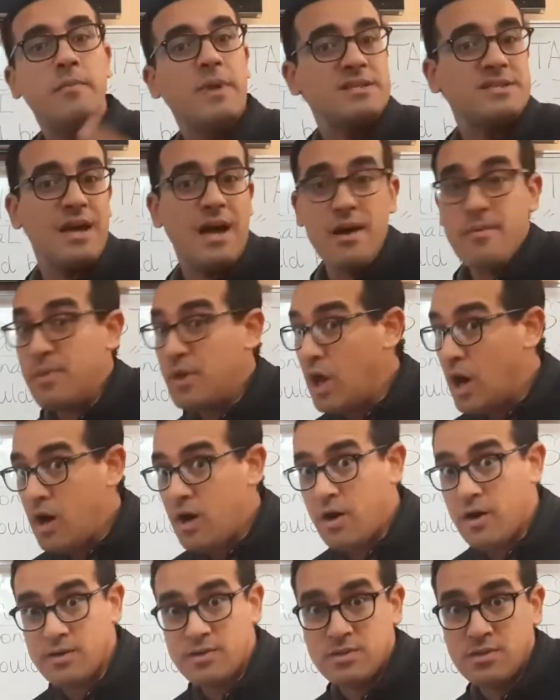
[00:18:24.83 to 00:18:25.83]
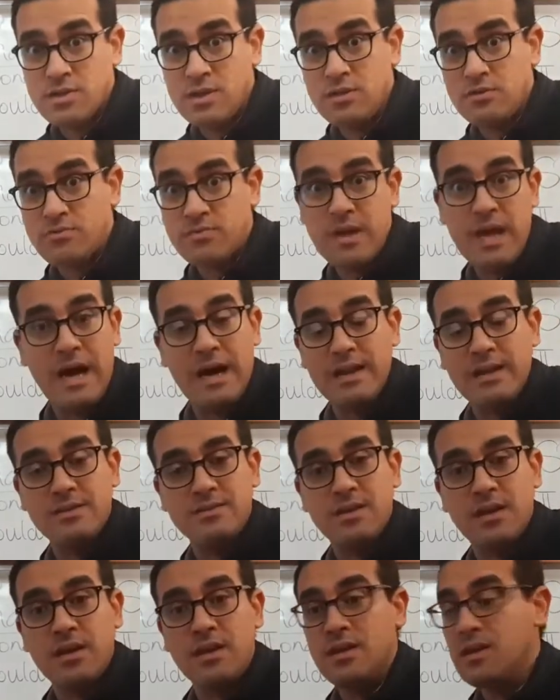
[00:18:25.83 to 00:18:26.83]
but I am not in
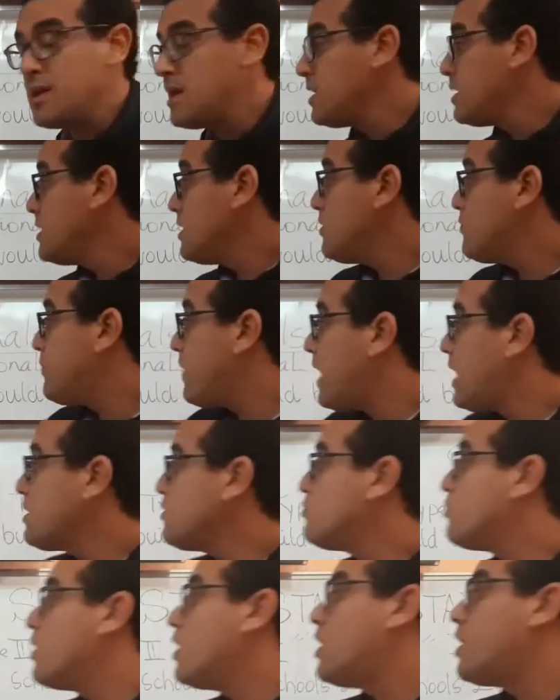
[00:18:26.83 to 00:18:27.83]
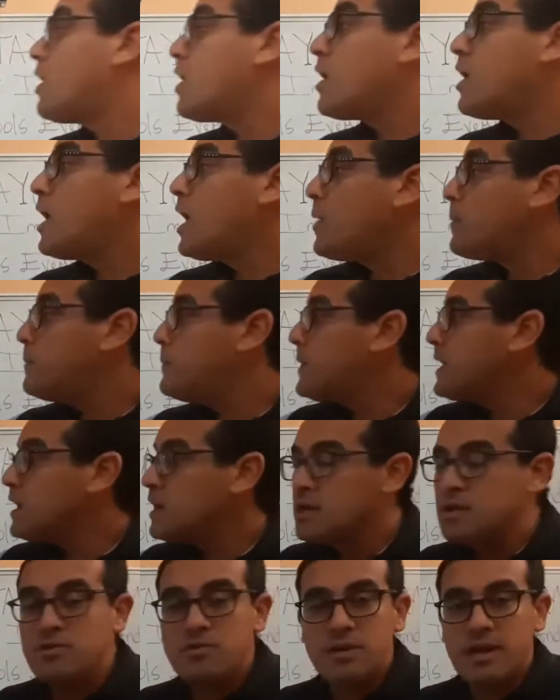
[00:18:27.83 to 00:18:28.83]
reality, if I were a
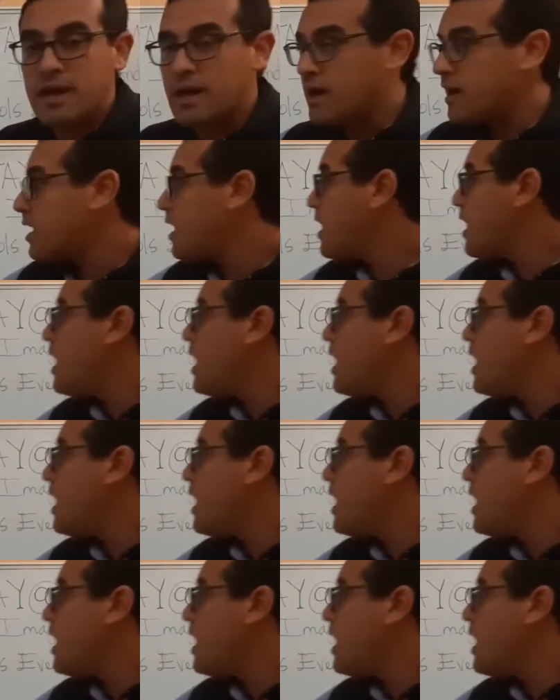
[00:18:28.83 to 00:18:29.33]
billionaire,